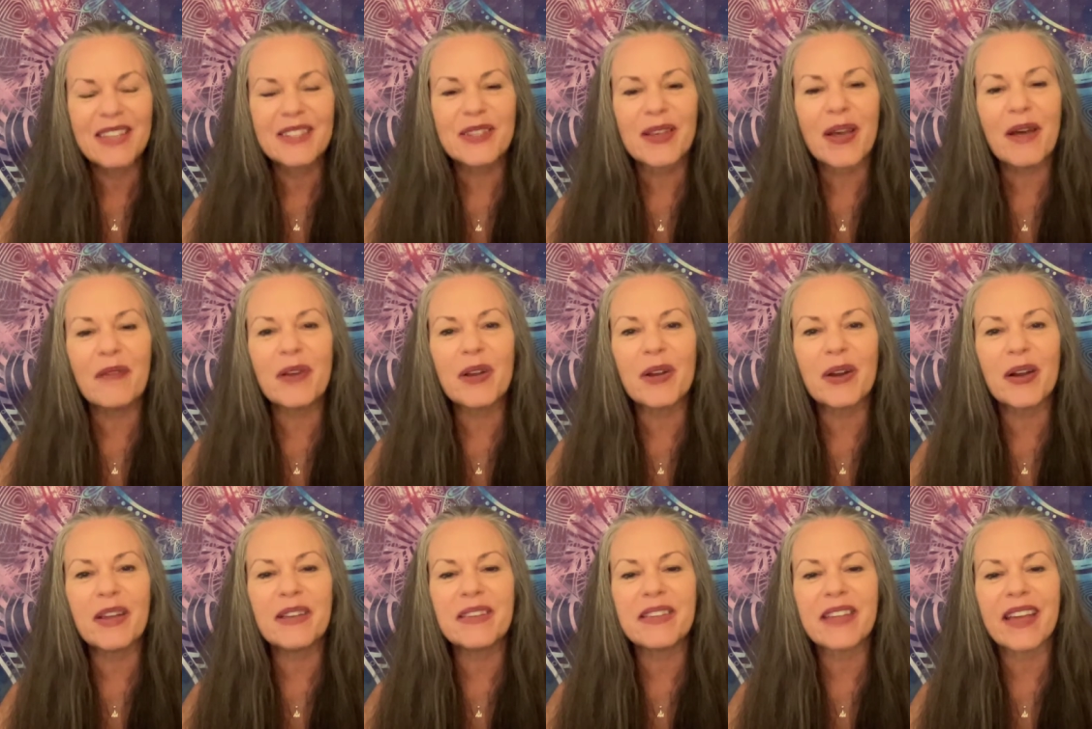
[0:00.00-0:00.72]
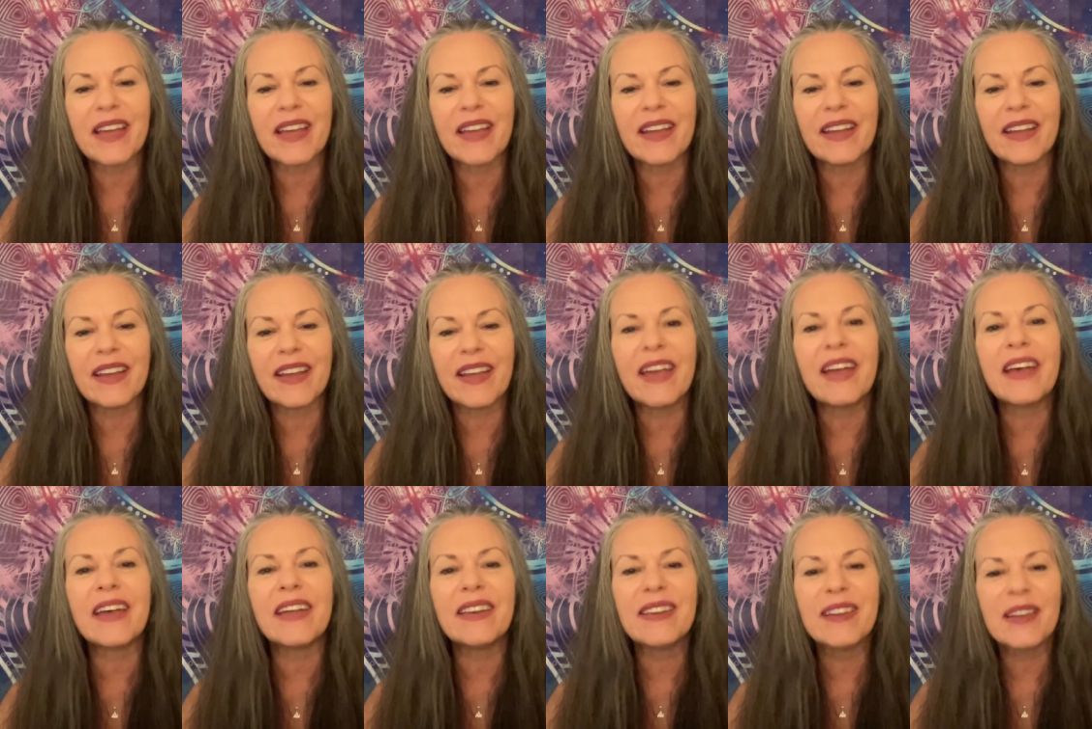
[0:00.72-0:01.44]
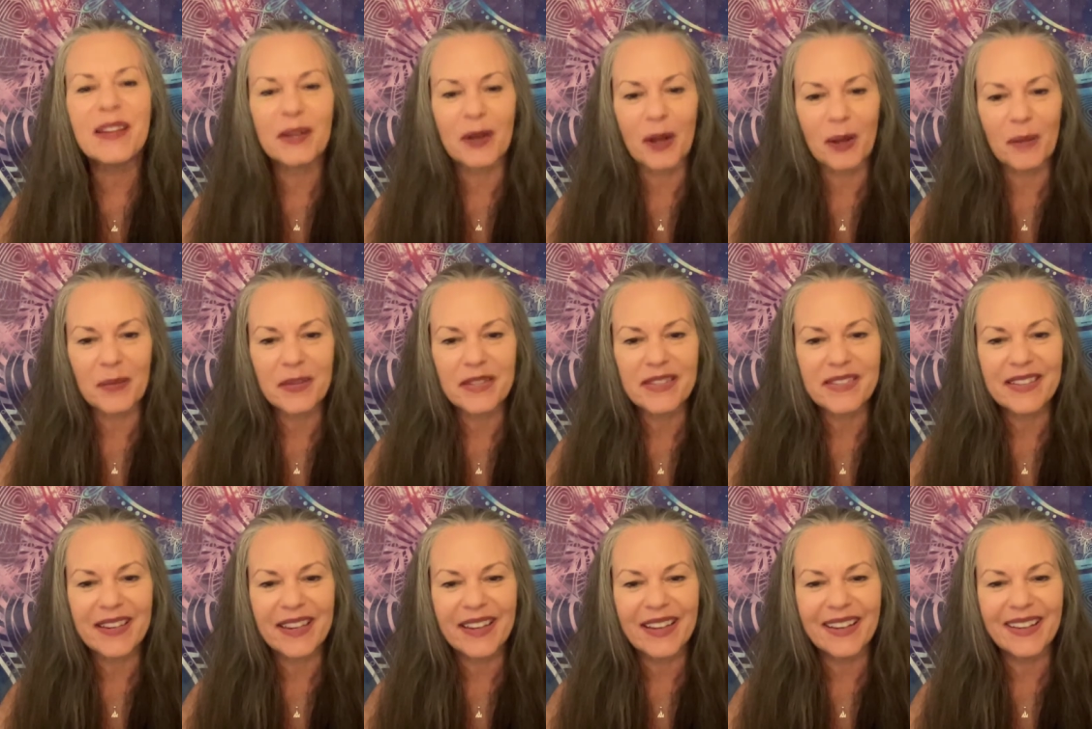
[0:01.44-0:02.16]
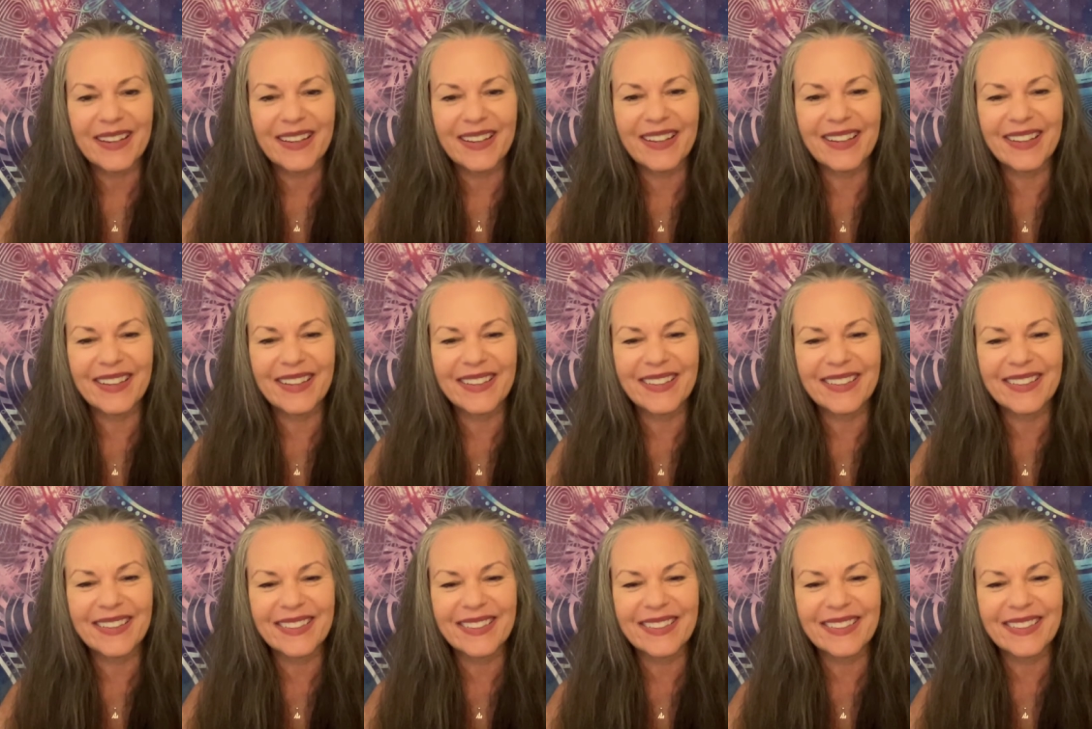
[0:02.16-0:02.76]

so have a great day and namaste.